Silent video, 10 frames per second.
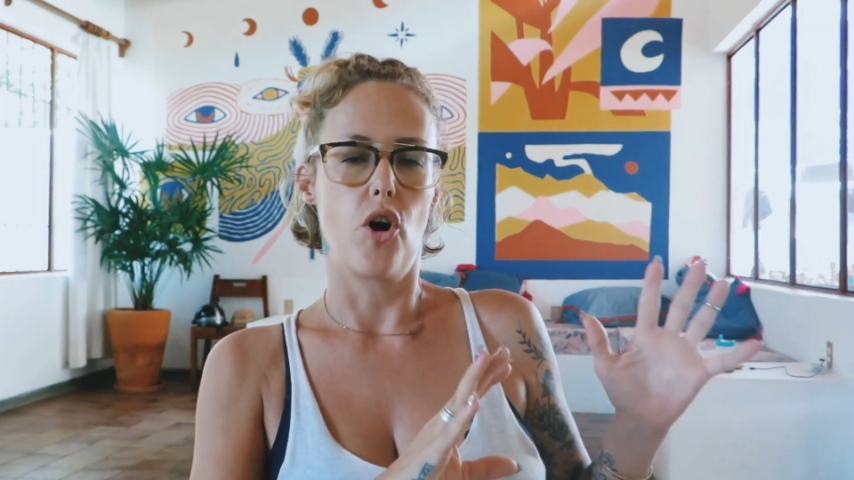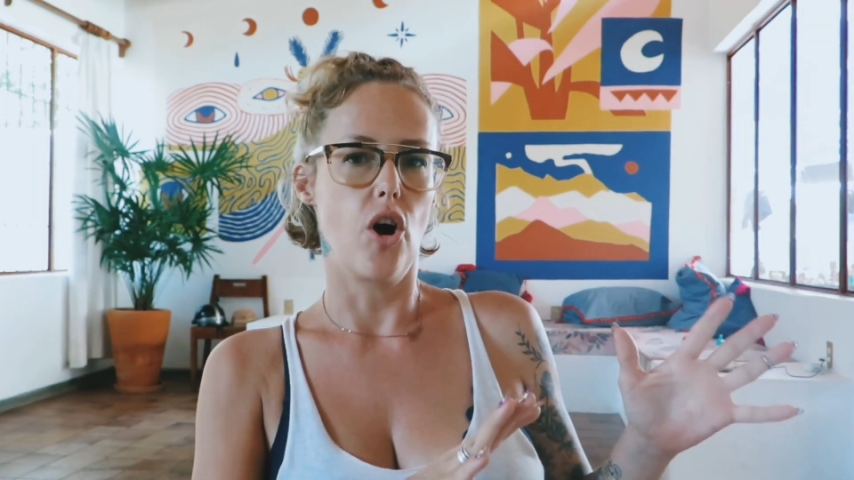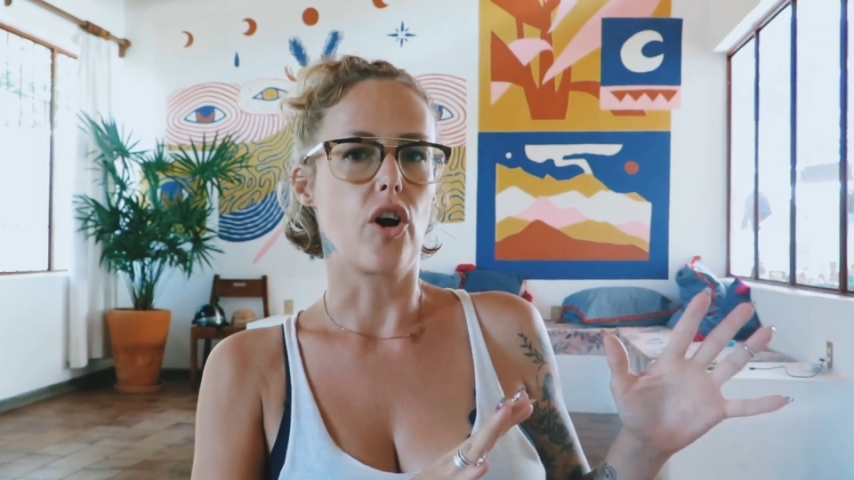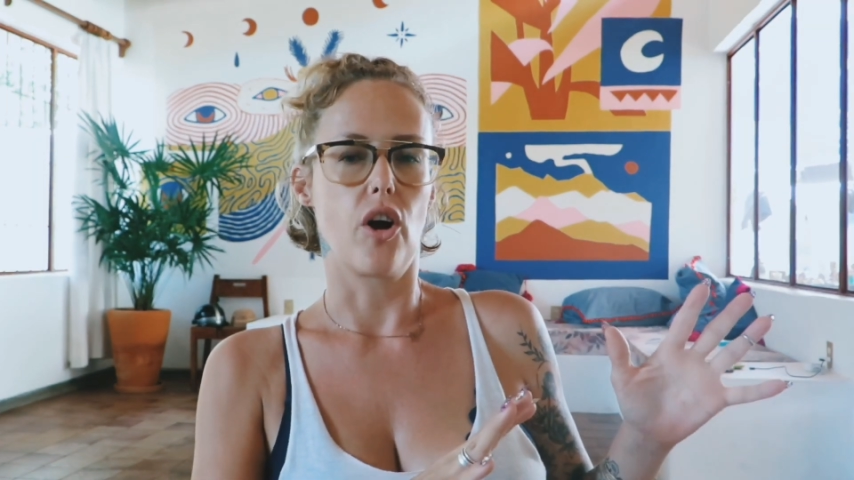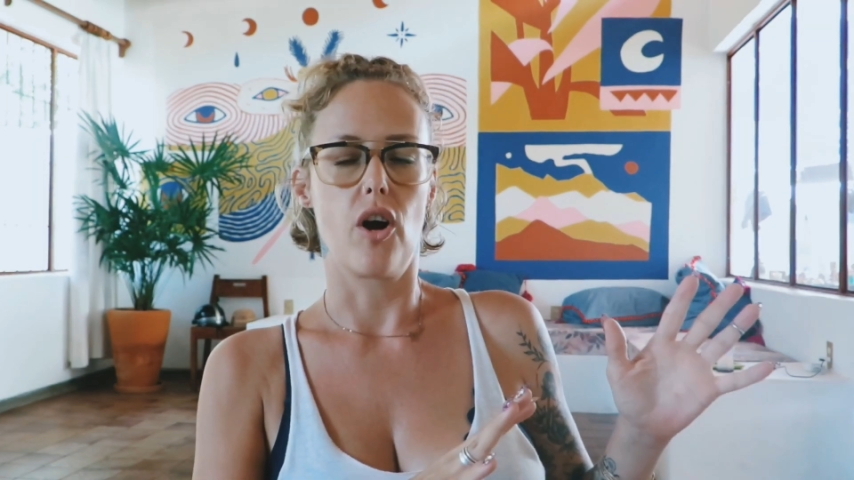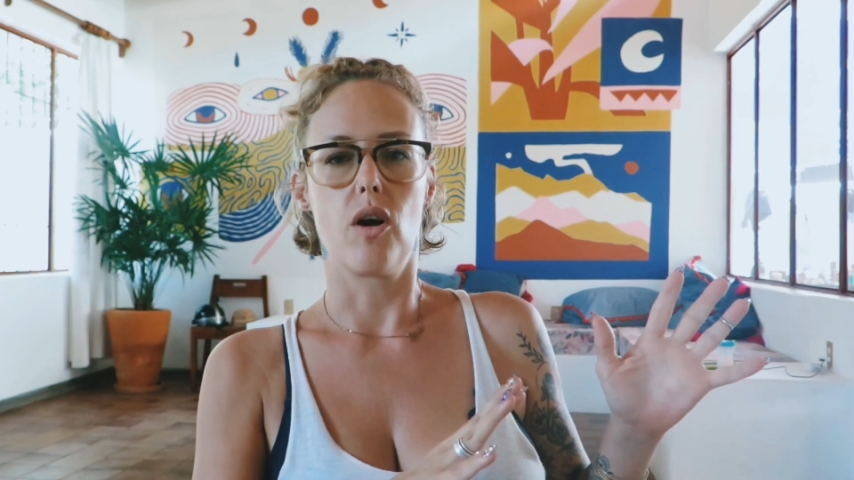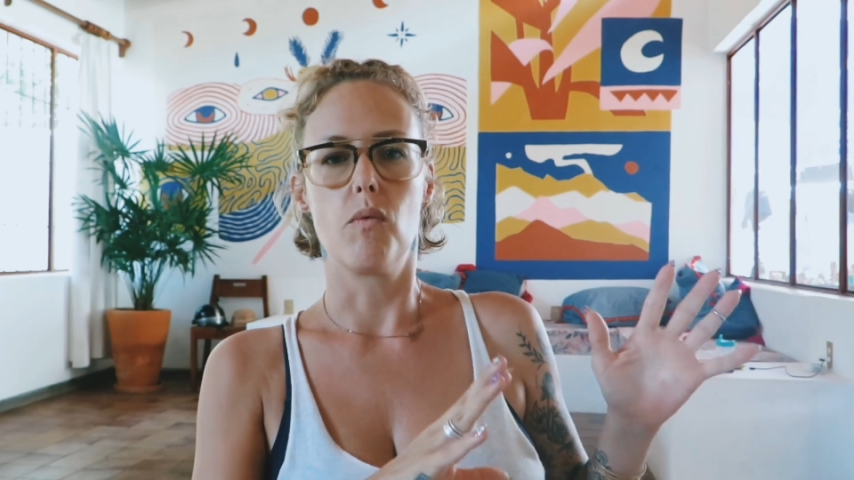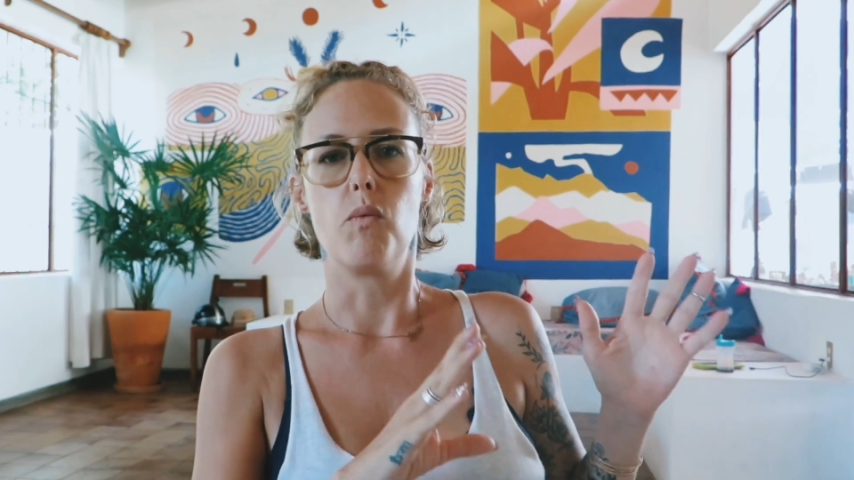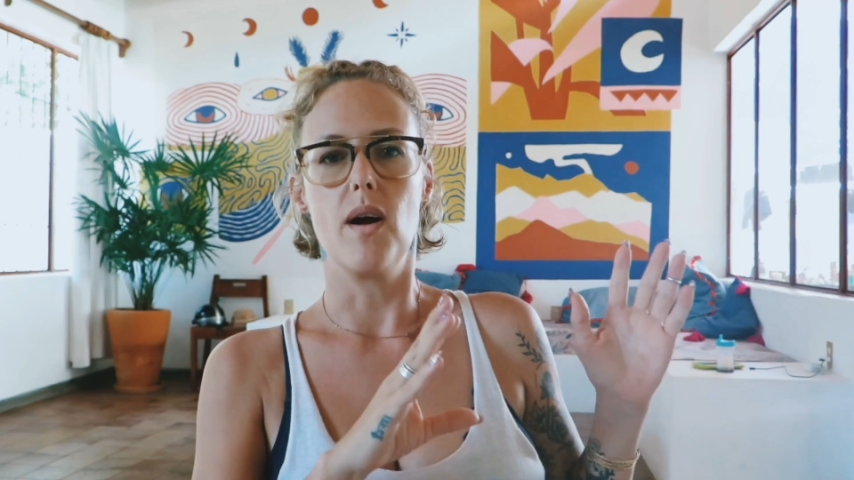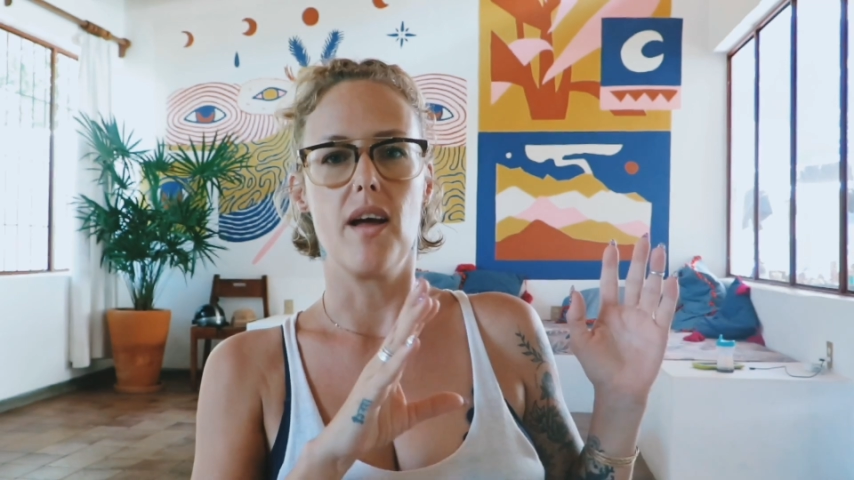
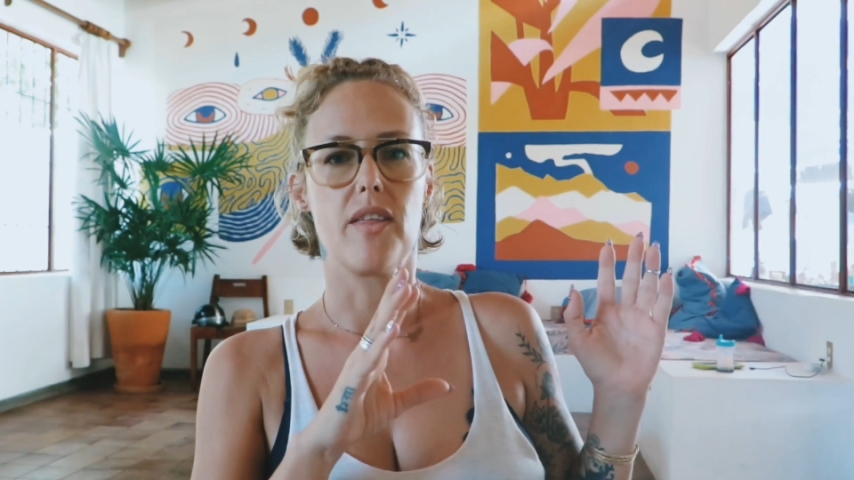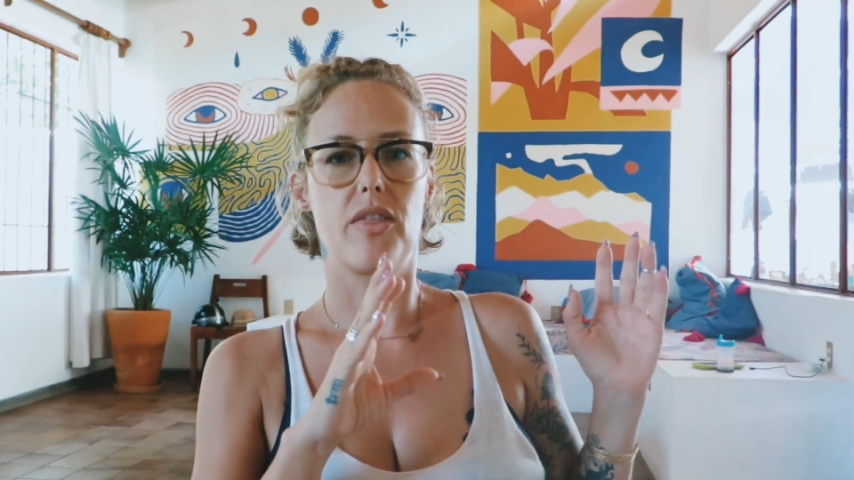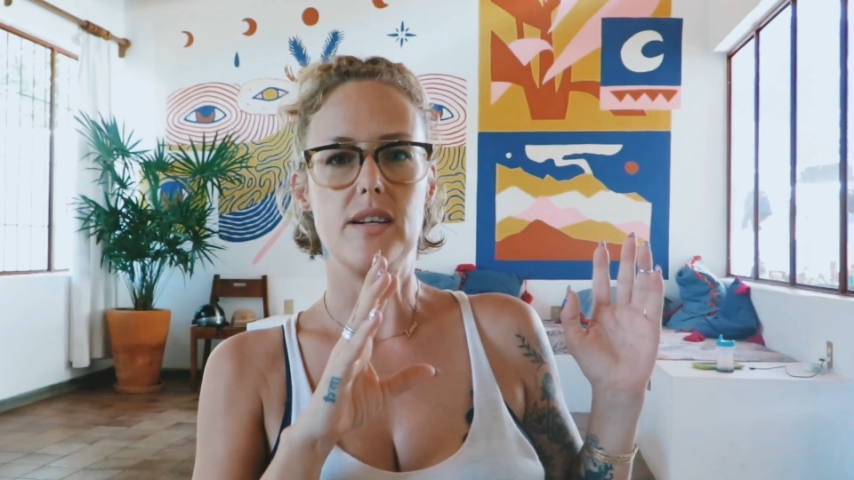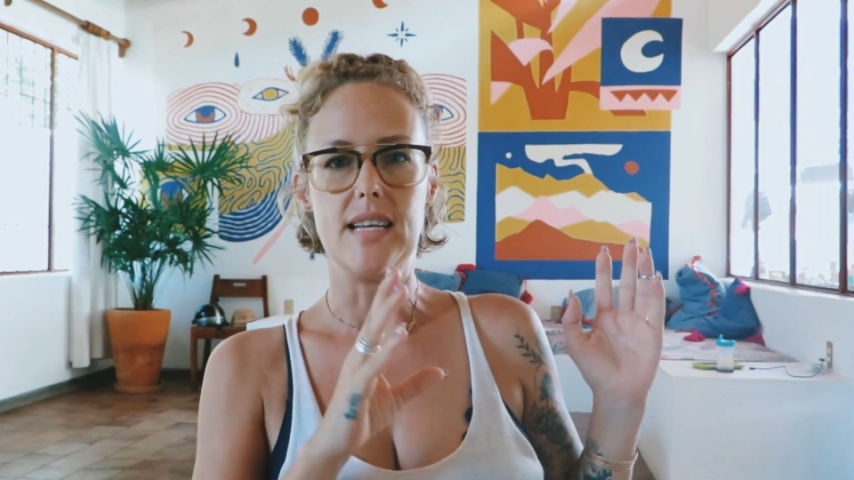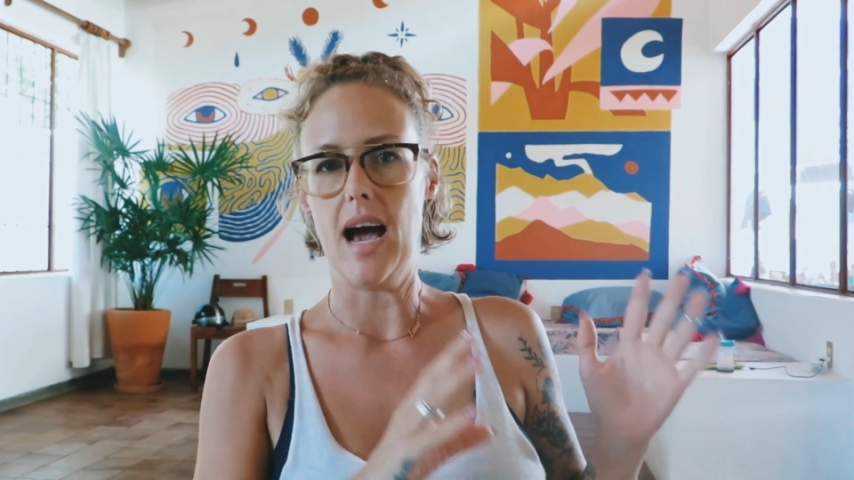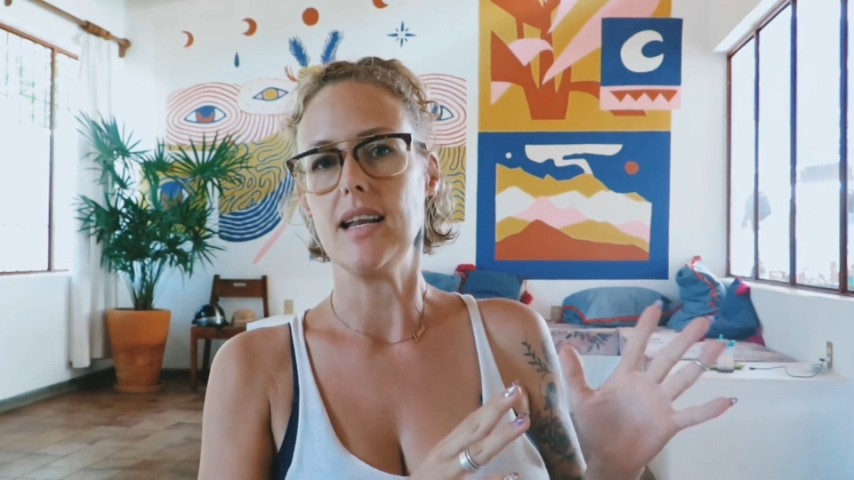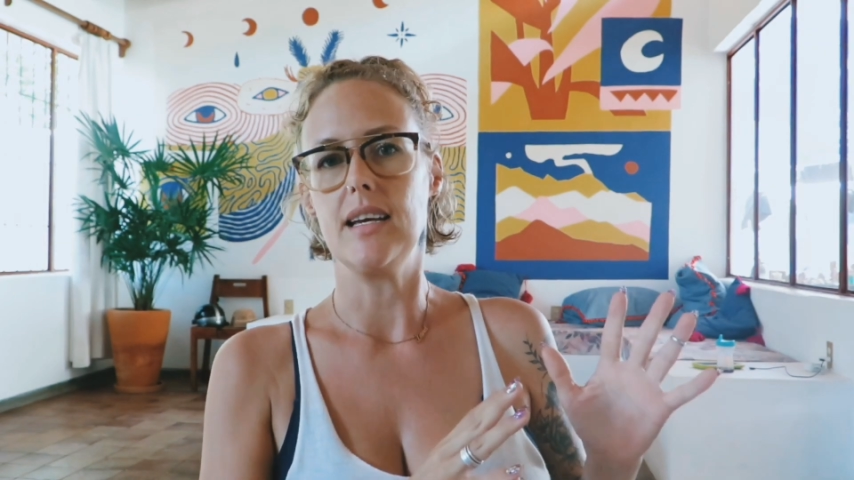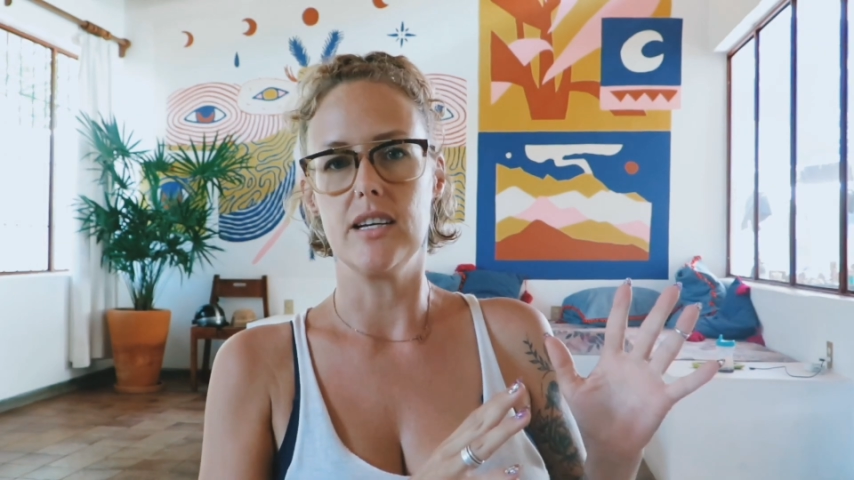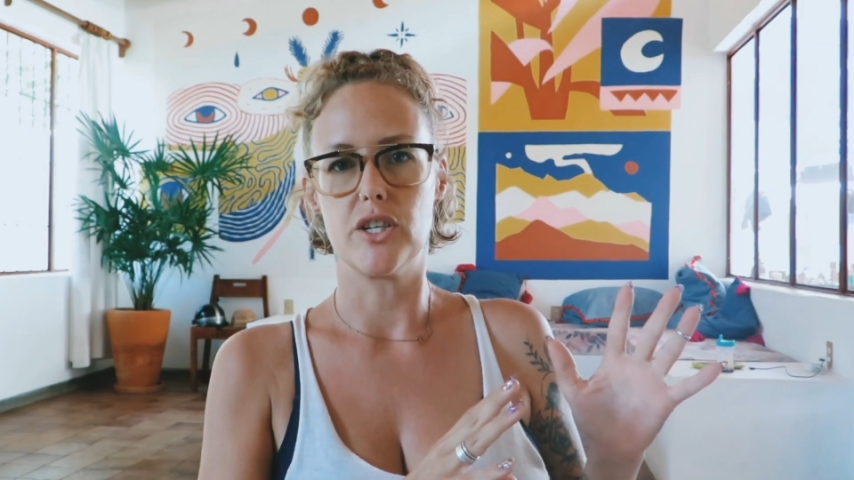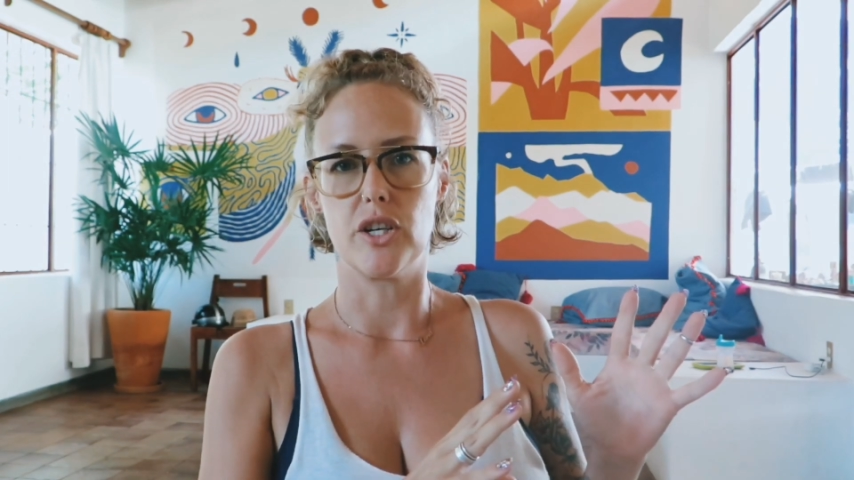hooker with
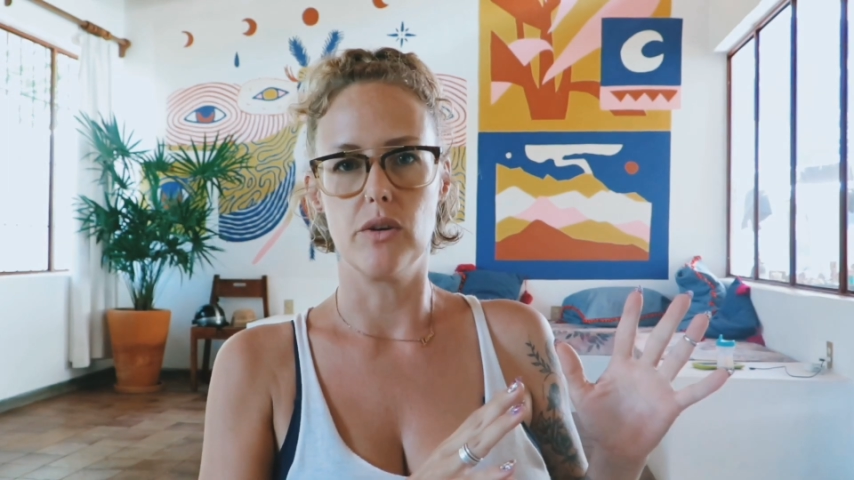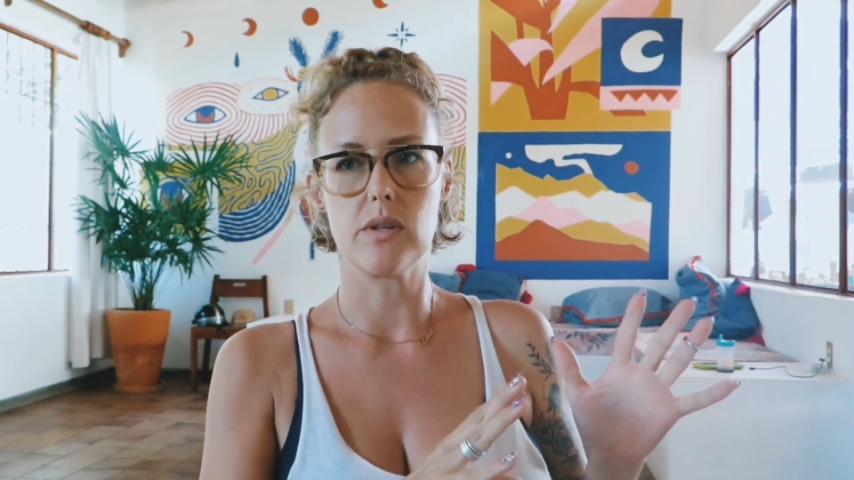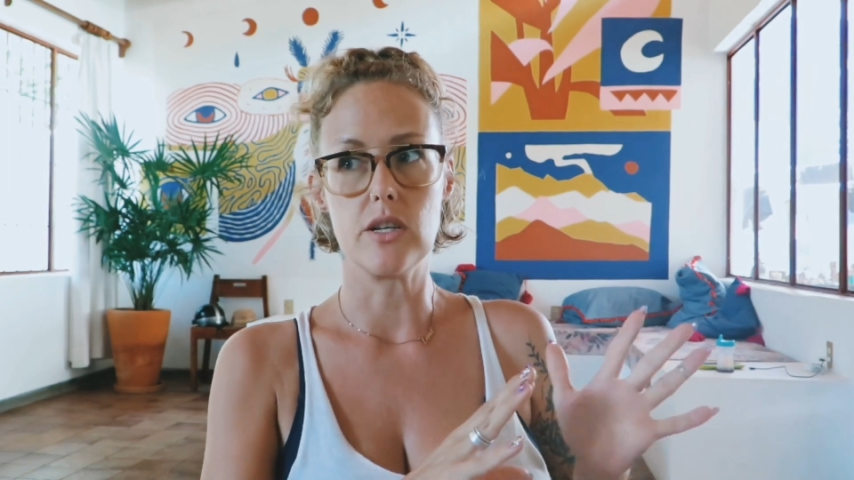daddy issues.